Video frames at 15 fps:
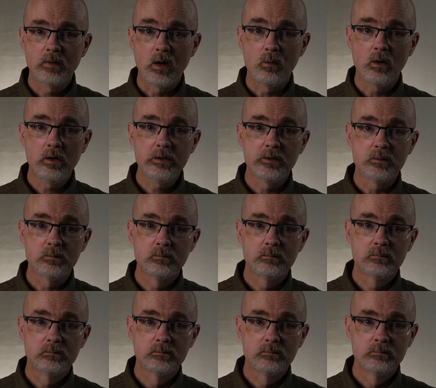how are you?
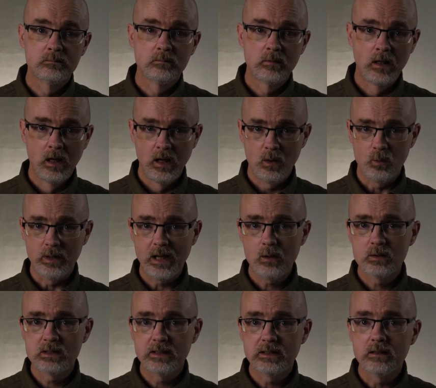When I
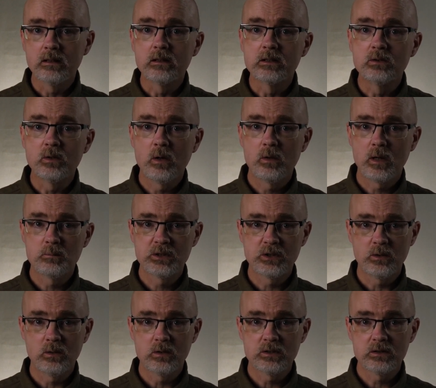was little, the grown ups
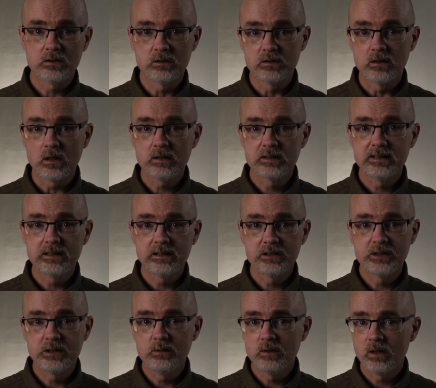told us to not sit
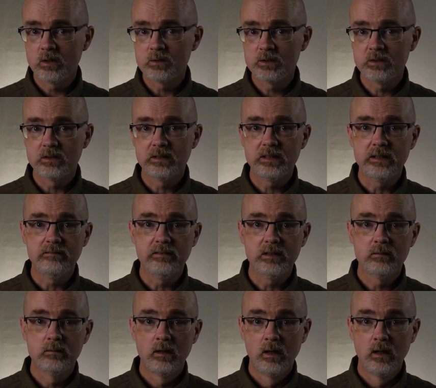too close to the TV,